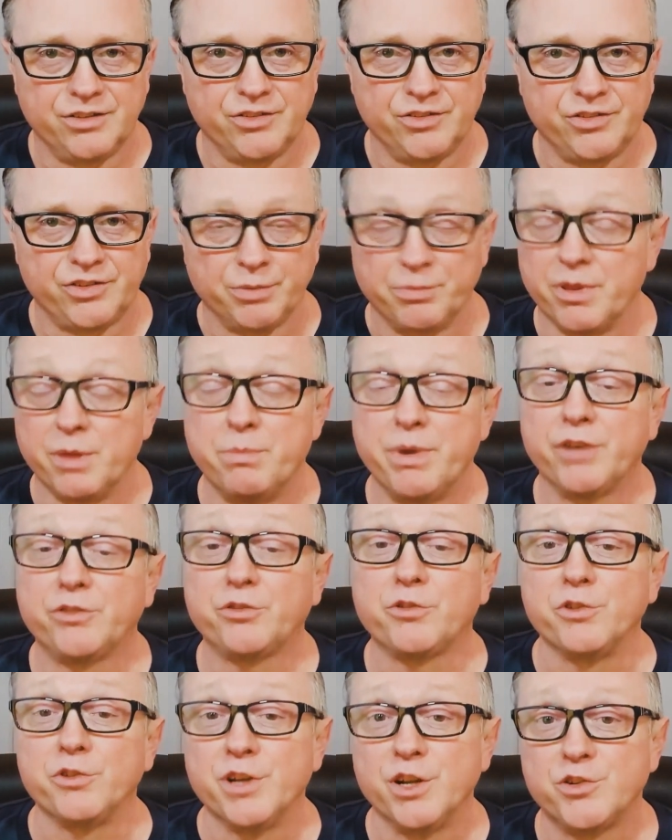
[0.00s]
Some of the best
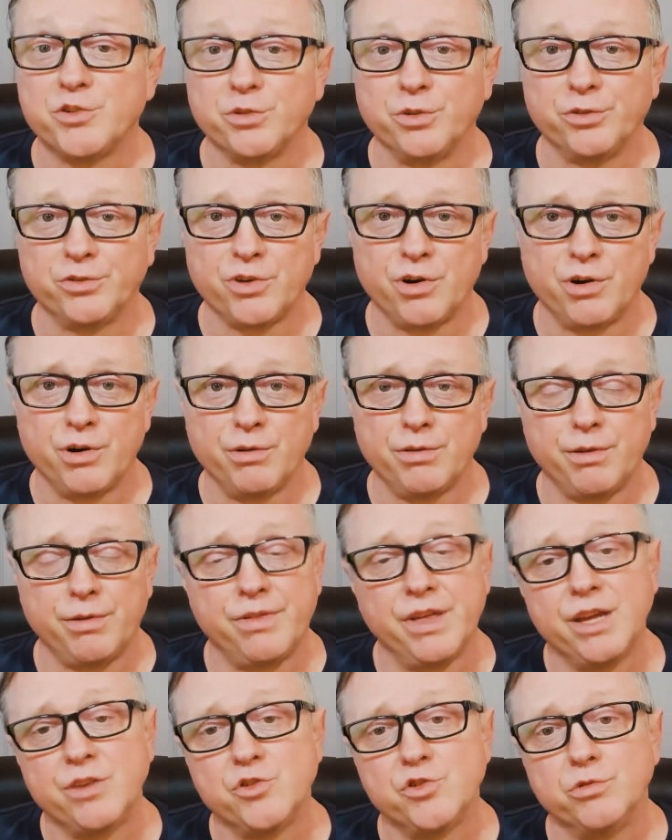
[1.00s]
credentials are the
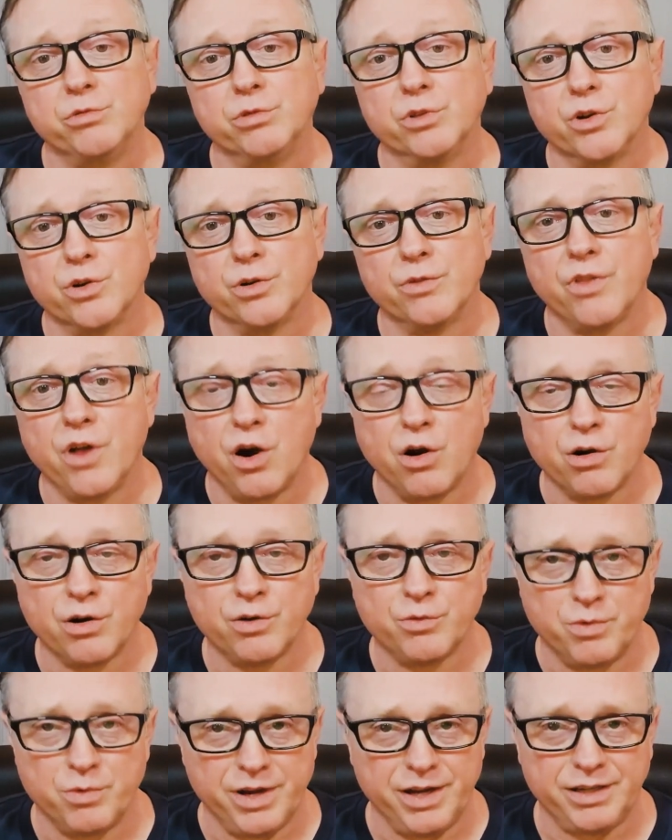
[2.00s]
things you learn the hard
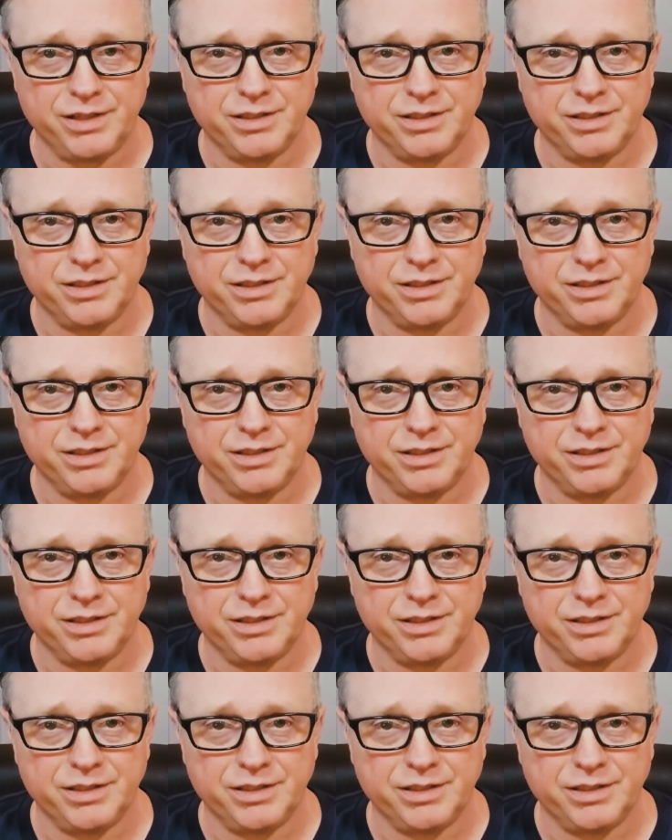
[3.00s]
way.